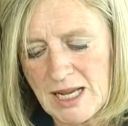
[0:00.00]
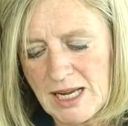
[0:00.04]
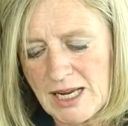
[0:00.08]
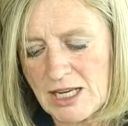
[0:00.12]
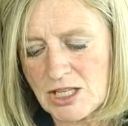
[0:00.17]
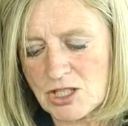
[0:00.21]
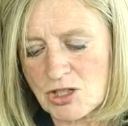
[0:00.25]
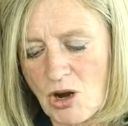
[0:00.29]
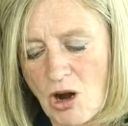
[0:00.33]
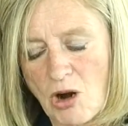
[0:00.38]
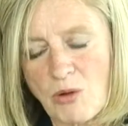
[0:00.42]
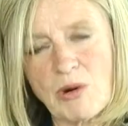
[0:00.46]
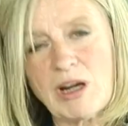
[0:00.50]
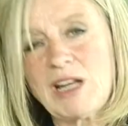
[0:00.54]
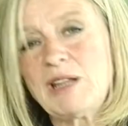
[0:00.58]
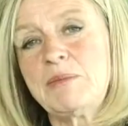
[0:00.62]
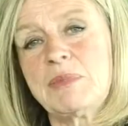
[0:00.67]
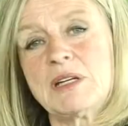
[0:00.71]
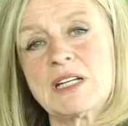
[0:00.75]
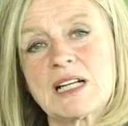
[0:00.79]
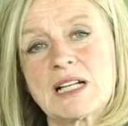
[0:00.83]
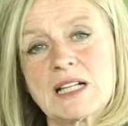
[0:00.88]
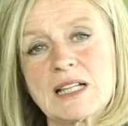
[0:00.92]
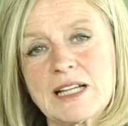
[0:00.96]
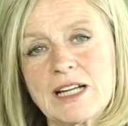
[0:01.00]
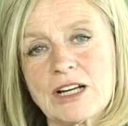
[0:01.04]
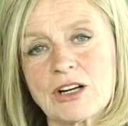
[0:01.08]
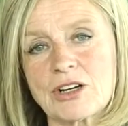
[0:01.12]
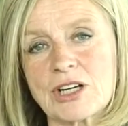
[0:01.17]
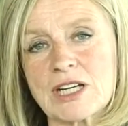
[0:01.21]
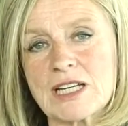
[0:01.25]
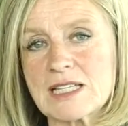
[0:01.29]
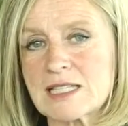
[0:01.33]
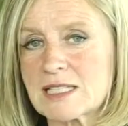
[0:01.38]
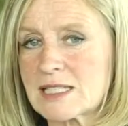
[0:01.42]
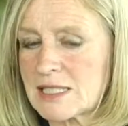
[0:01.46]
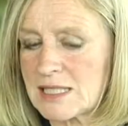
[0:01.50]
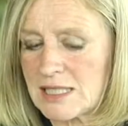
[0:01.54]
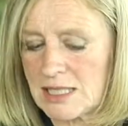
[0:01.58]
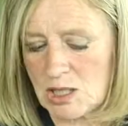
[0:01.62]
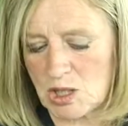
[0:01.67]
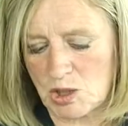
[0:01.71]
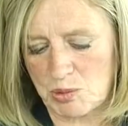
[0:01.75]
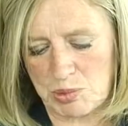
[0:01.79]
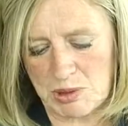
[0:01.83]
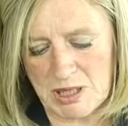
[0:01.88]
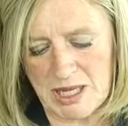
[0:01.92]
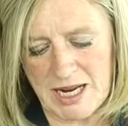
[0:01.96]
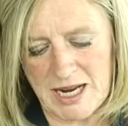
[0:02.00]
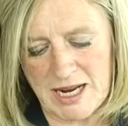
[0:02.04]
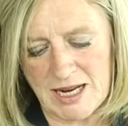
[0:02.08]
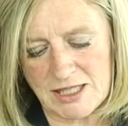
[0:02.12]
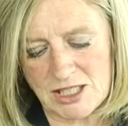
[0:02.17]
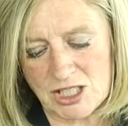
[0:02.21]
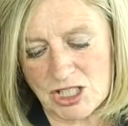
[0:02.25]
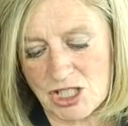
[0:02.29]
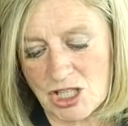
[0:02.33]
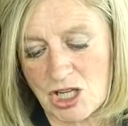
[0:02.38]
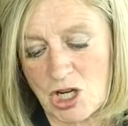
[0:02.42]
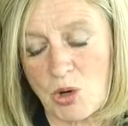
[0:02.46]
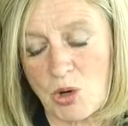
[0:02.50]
He's already been clear he still plans to